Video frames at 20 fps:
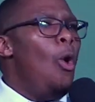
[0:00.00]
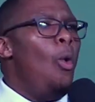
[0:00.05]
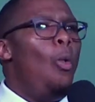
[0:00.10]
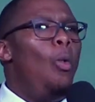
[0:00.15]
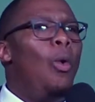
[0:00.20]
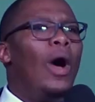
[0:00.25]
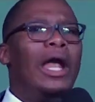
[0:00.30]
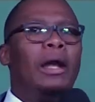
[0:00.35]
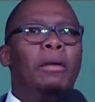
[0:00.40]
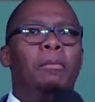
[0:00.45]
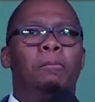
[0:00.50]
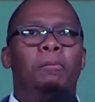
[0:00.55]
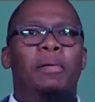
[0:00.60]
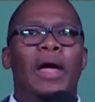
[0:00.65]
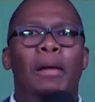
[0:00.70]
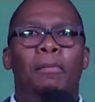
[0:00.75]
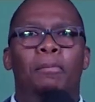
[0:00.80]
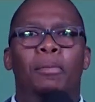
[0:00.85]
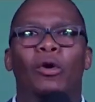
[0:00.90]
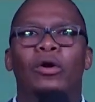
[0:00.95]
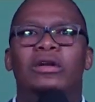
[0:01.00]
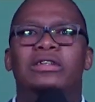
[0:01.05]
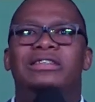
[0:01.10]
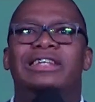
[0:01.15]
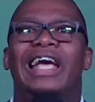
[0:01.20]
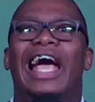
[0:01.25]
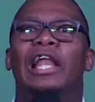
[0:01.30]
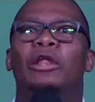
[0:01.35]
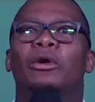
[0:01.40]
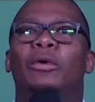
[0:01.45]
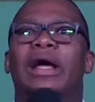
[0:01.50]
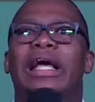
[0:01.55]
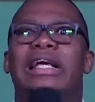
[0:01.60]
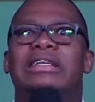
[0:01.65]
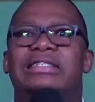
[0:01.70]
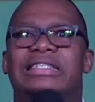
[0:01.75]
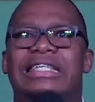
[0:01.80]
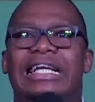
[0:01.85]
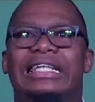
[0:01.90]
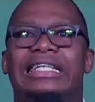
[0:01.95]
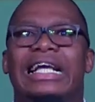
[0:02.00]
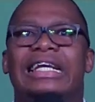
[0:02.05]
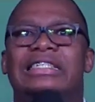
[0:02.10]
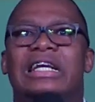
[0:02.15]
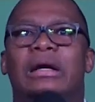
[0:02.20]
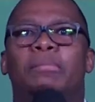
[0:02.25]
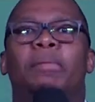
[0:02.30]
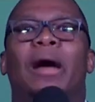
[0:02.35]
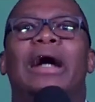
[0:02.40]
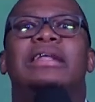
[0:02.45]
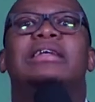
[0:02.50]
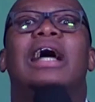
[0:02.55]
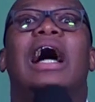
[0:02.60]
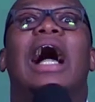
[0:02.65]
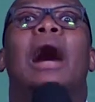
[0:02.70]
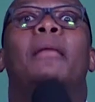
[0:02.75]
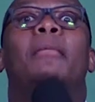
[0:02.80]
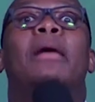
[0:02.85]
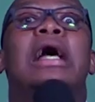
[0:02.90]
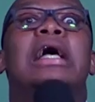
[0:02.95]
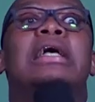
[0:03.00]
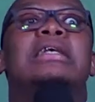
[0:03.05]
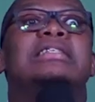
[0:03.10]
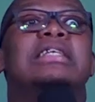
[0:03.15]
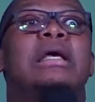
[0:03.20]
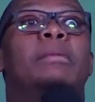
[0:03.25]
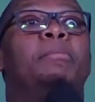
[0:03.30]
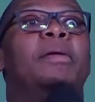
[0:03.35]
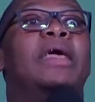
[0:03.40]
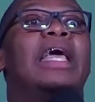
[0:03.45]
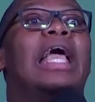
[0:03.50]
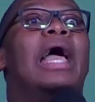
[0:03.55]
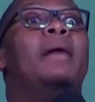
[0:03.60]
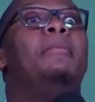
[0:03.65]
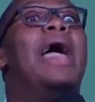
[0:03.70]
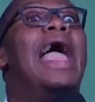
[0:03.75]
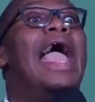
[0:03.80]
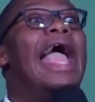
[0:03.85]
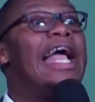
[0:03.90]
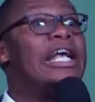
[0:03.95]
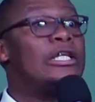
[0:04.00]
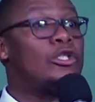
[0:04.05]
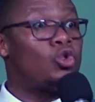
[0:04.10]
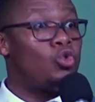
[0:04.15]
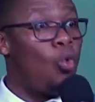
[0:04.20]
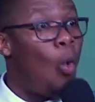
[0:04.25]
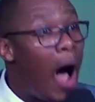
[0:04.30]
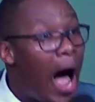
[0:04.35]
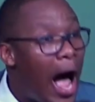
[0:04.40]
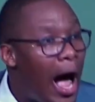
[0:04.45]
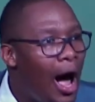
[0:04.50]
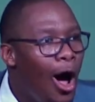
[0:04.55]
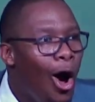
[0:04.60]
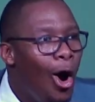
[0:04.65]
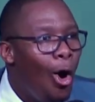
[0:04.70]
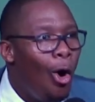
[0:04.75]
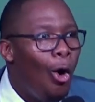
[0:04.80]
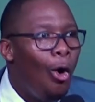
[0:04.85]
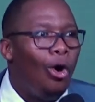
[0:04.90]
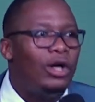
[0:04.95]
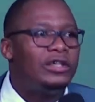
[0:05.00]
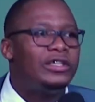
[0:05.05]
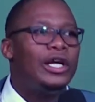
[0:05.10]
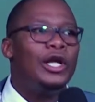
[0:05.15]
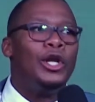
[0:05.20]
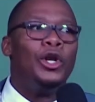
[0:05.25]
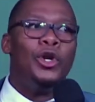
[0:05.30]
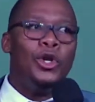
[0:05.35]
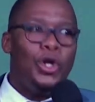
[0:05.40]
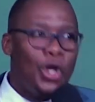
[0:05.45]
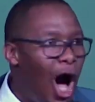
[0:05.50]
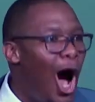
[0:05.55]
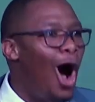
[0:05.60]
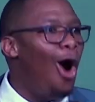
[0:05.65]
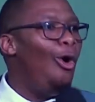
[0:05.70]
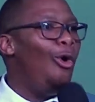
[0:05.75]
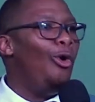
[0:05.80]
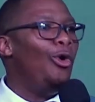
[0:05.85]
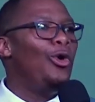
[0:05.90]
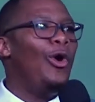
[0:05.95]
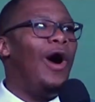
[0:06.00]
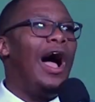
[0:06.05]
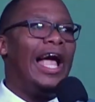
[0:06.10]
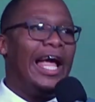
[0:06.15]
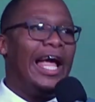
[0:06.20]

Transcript: When people tell you izinto ezikuphatha kabi, ziphikebezwa. Uthi, no, you are